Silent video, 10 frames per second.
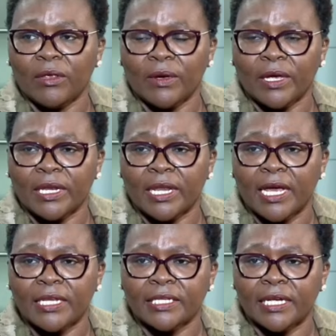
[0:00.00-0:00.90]
way in
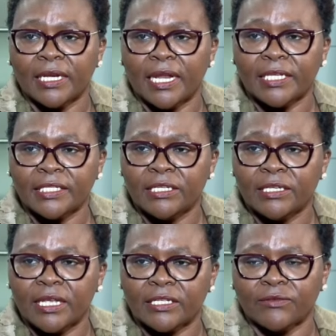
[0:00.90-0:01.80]

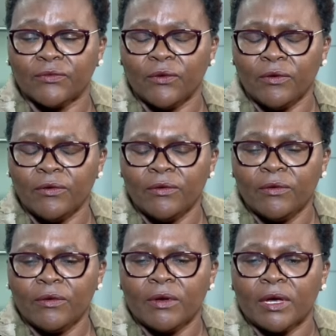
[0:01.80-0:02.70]
1934.
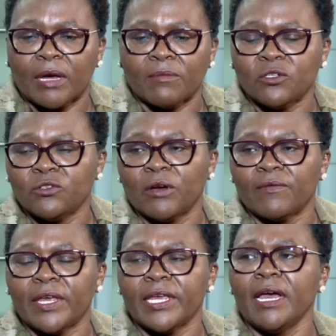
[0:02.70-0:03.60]
I'm not sure
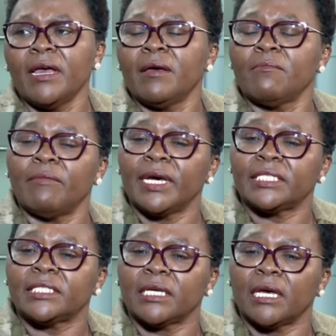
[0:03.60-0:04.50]
of the year,
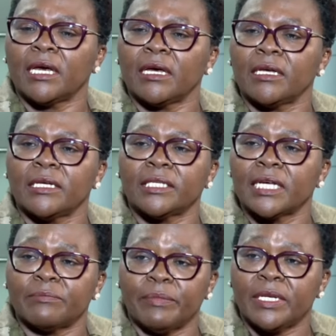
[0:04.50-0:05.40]
but it
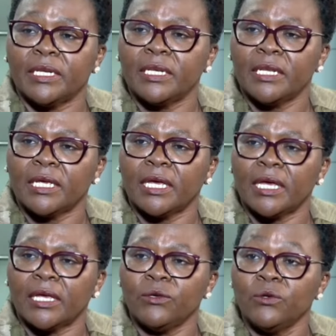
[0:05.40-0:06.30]
has been
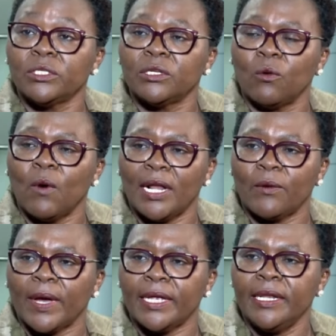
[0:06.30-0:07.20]
used
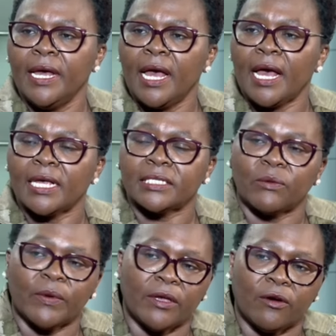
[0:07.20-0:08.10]
worldwide as
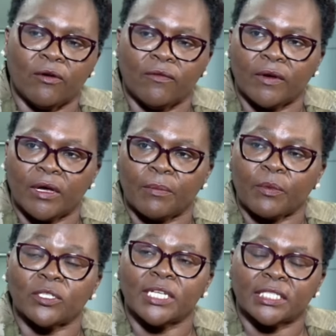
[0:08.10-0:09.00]
a way of
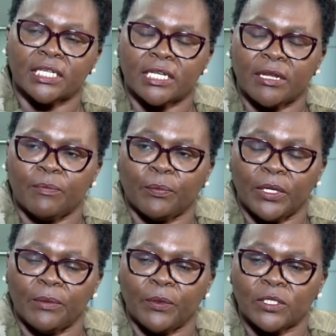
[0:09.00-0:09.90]
protecting the
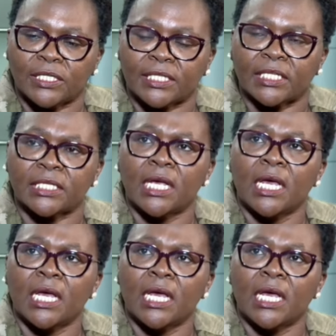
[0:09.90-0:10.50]
depositors.